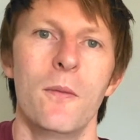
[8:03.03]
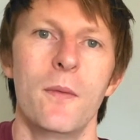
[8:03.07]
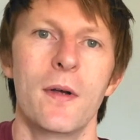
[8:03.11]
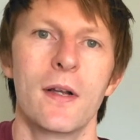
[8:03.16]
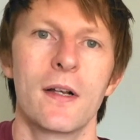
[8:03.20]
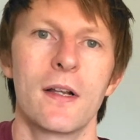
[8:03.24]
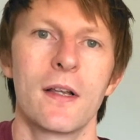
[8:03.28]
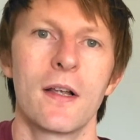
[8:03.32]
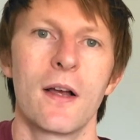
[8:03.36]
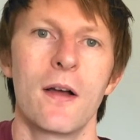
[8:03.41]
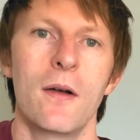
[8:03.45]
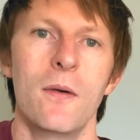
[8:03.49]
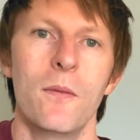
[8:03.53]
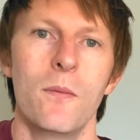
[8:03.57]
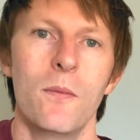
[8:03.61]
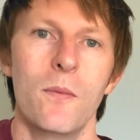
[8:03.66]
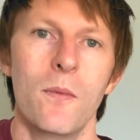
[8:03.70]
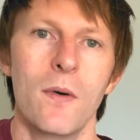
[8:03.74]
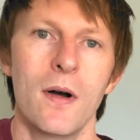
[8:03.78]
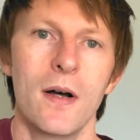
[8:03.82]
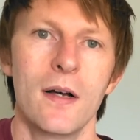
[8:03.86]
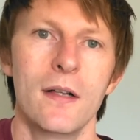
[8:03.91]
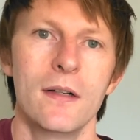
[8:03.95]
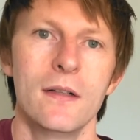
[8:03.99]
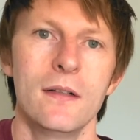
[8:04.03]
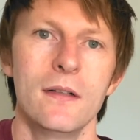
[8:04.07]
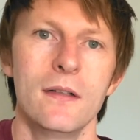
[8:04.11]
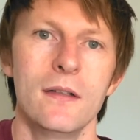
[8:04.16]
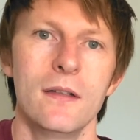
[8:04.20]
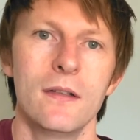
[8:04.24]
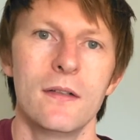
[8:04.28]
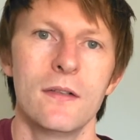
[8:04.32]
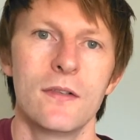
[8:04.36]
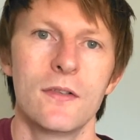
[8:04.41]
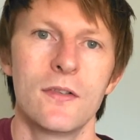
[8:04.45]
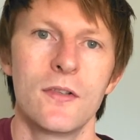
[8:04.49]
we're going to go
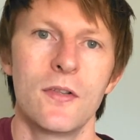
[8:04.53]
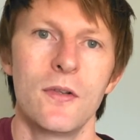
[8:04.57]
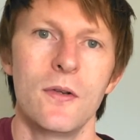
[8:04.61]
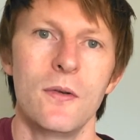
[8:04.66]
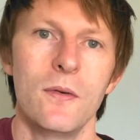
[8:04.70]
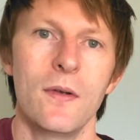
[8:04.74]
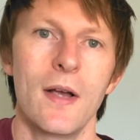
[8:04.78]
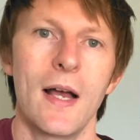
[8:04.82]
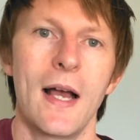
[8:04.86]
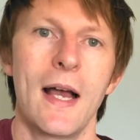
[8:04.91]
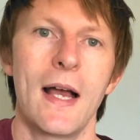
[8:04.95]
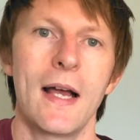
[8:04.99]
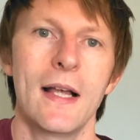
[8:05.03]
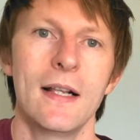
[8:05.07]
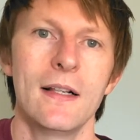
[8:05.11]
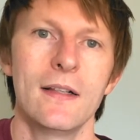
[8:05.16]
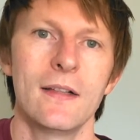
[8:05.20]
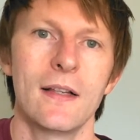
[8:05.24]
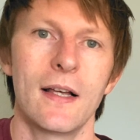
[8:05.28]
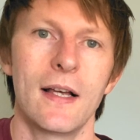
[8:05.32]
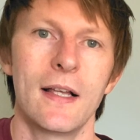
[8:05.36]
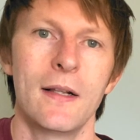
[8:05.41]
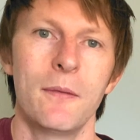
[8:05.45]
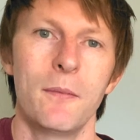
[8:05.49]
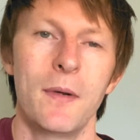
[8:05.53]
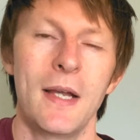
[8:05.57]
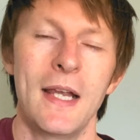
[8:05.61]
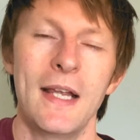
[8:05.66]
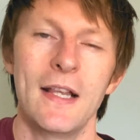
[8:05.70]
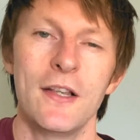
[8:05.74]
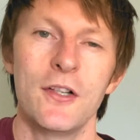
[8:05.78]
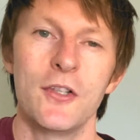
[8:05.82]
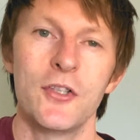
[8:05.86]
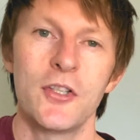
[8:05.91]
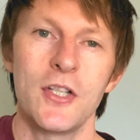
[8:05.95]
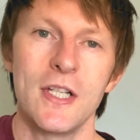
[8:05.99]
1, 2, and then we
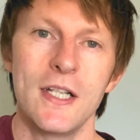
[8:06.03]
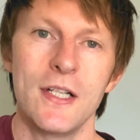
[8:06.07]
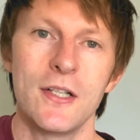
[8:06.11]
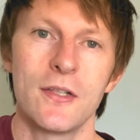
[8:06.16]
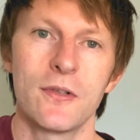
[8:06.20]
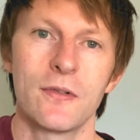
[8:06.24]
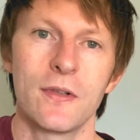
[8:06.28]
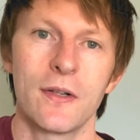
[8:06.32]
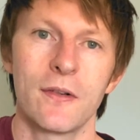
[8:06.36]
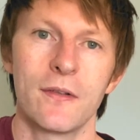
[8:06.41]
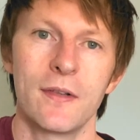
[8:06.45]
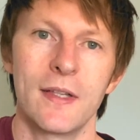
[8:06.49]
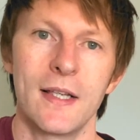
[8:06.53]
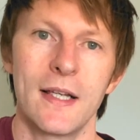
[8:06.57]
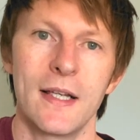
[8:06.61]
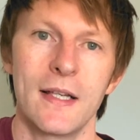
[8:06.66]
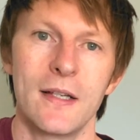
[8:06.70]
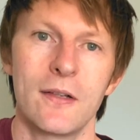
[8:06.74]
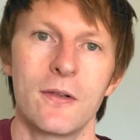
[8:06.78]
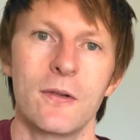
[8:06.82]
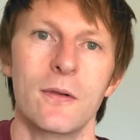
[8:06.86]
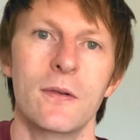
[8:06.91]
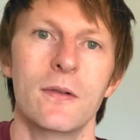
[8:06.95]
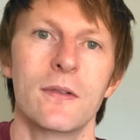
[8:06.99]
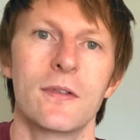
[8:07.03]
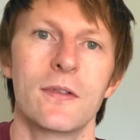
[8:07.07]
hit the G string on the A chord.